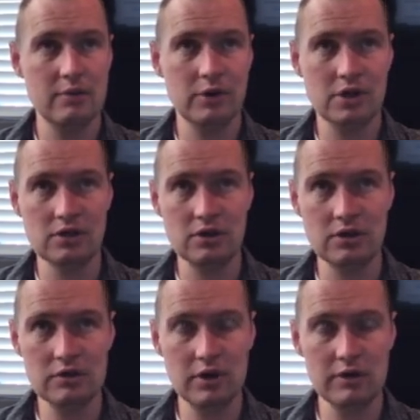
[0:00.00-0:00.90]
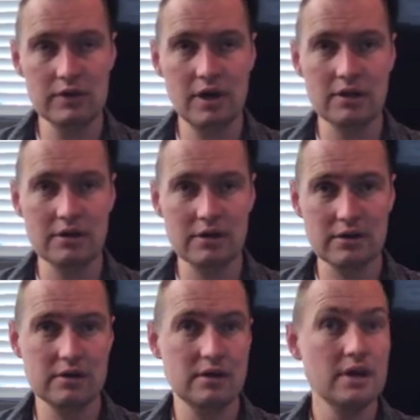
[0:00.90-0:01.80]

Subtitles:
And when you lose $12